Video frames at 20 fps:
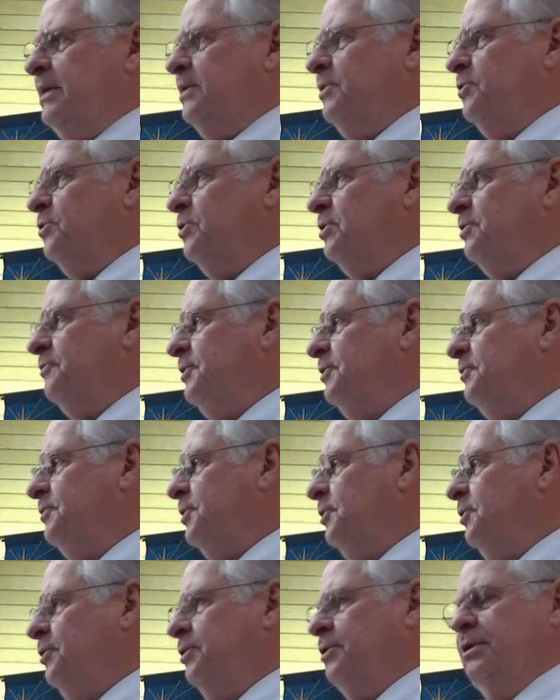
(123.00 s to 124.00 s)
I don't know if you've
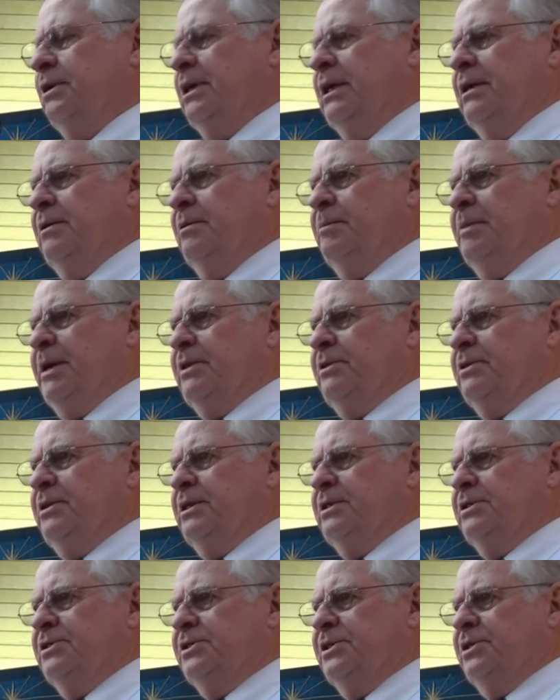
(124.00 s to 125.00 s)
heard about
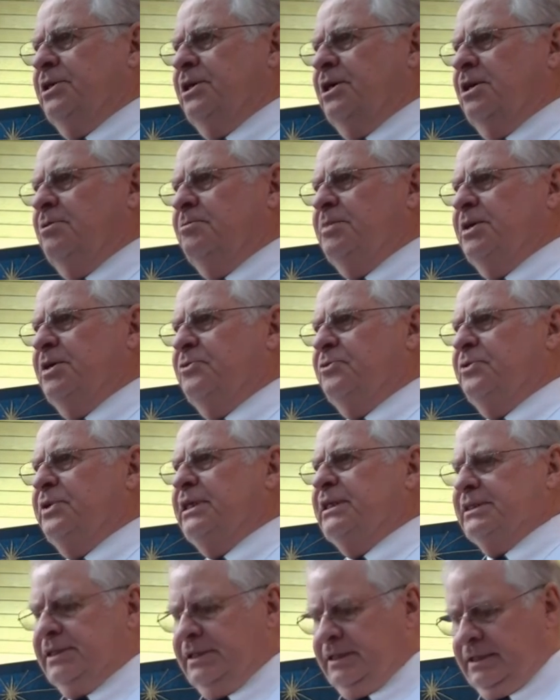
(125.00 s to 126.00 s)
this at all, but
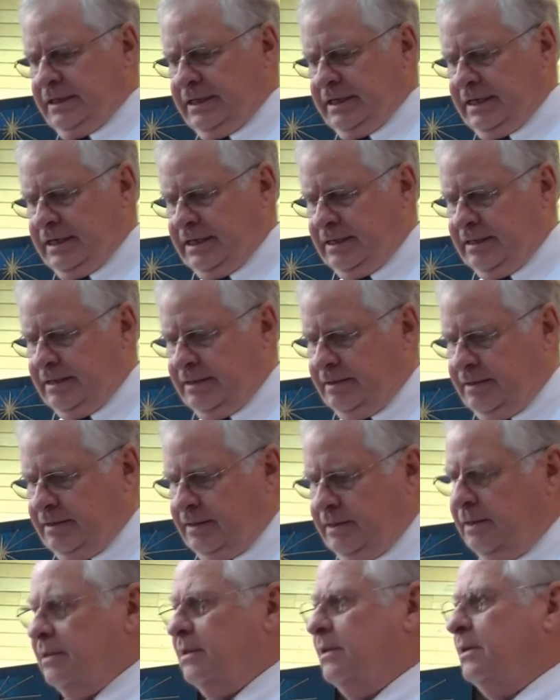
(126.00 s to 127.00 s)
recently,
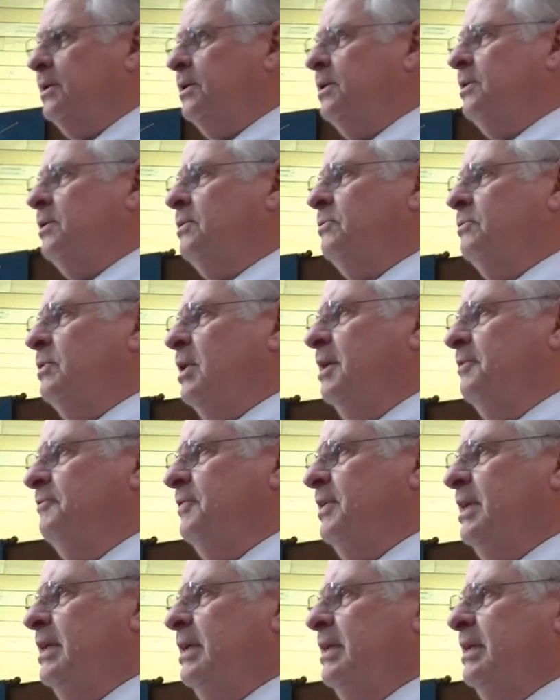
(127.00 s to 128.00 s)

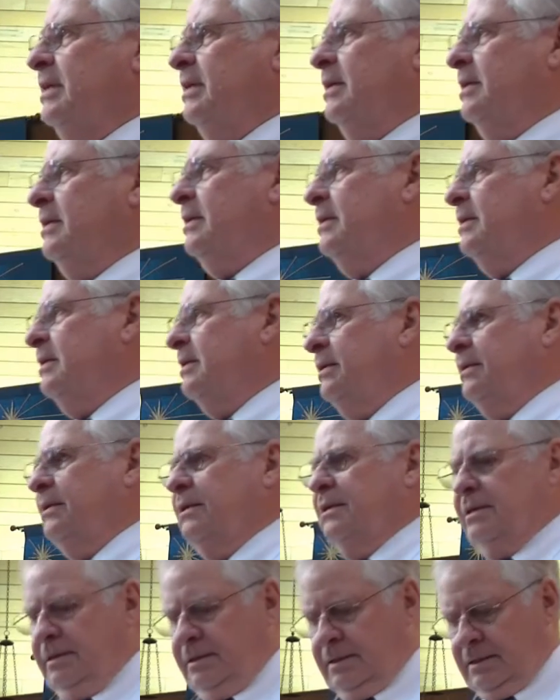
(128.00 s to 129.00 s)
Ravi
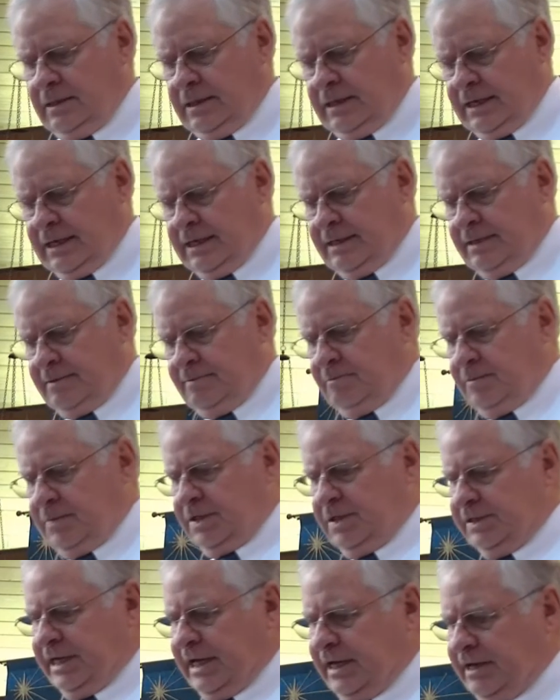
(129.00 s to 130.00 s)
um,
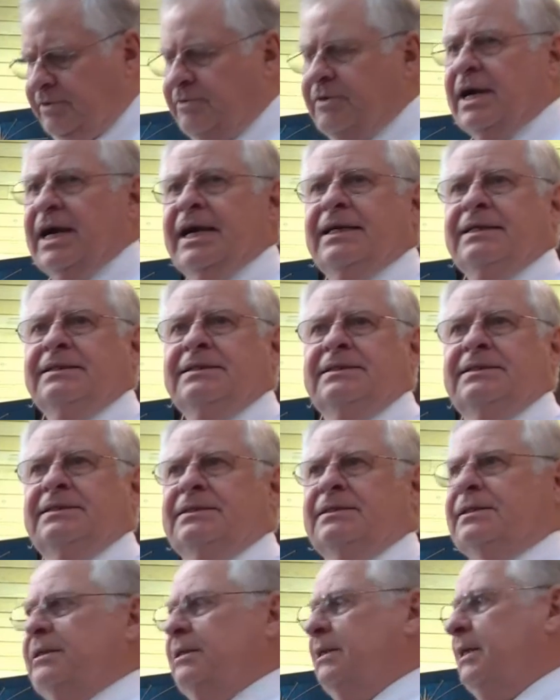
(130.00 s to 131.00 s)

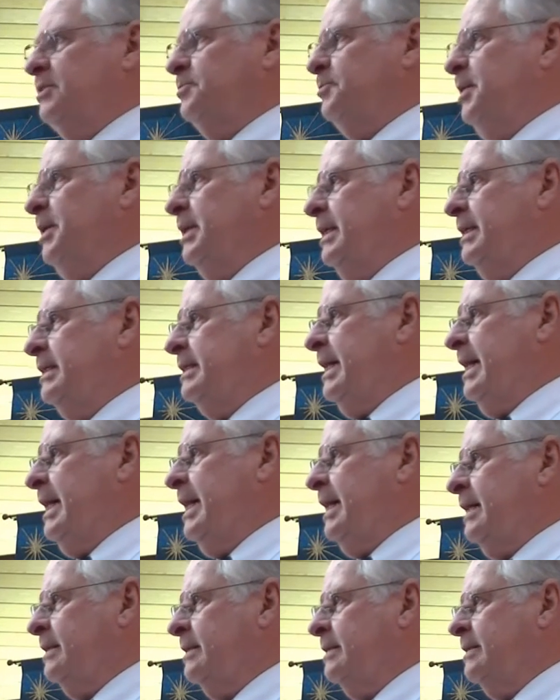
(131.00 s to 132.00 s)
Zacharias has been
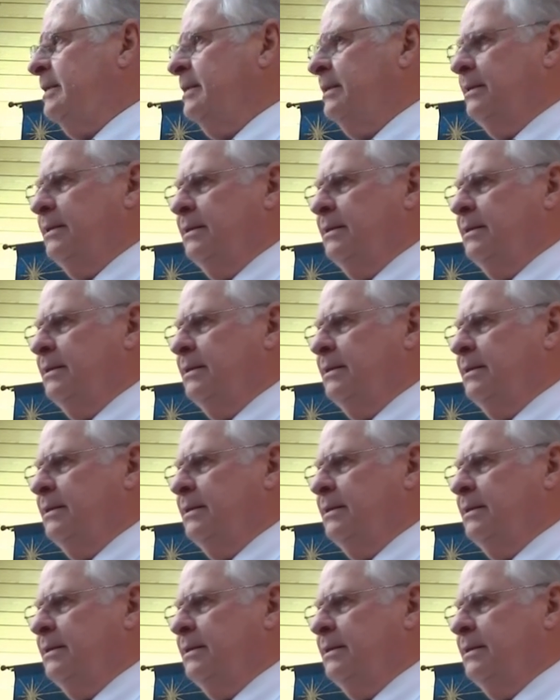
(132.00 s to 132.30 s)
attacked.